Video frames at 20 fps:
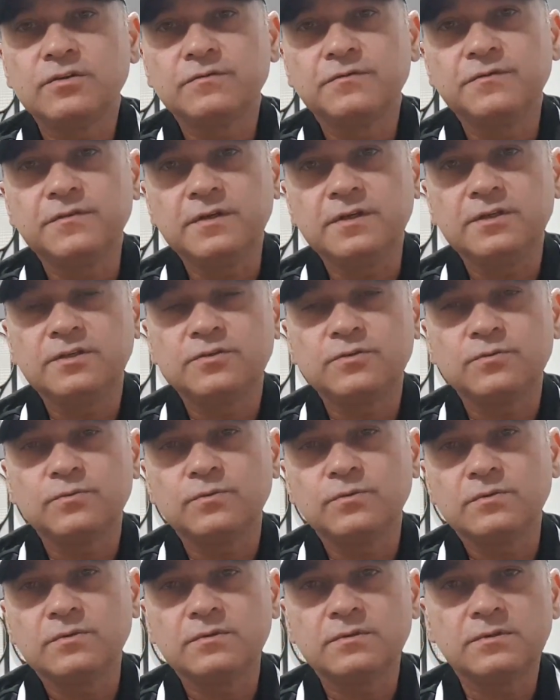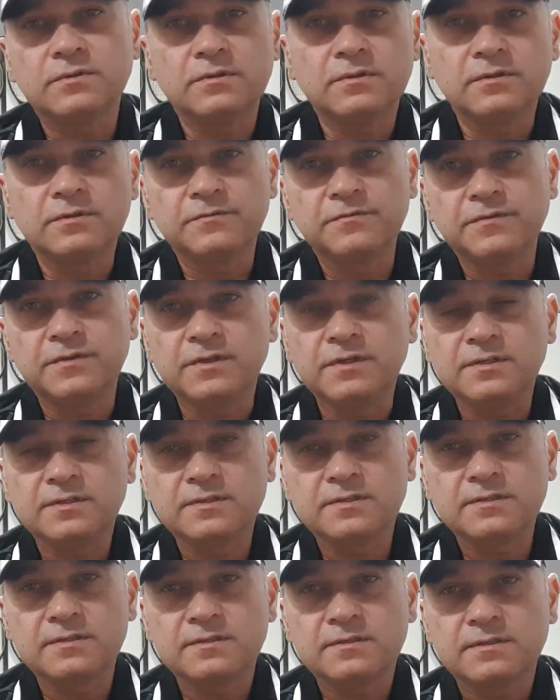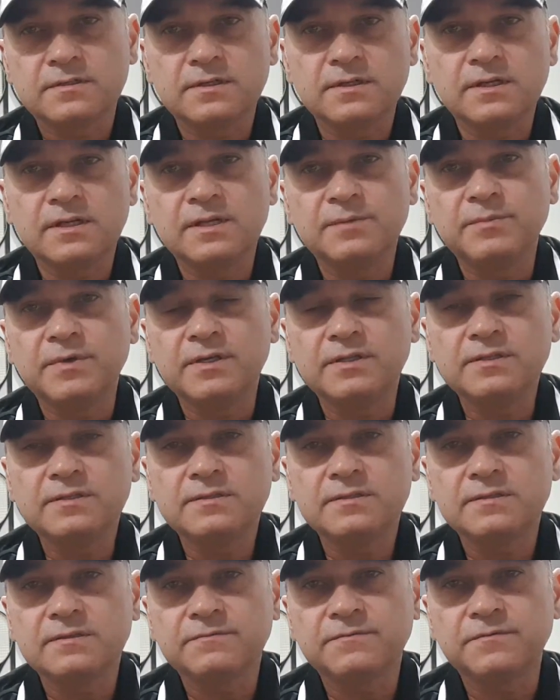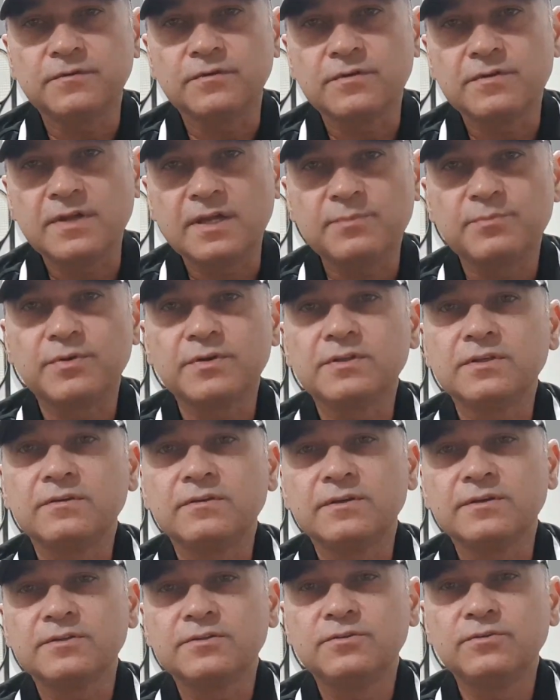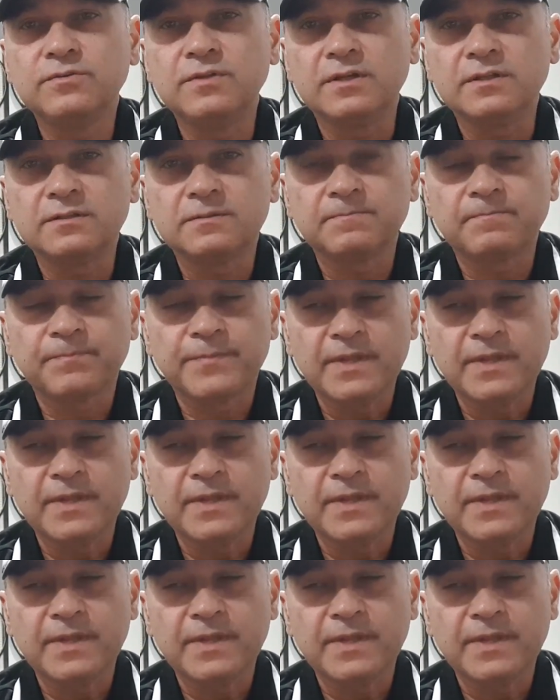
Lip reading: of each of these elements for that particular student.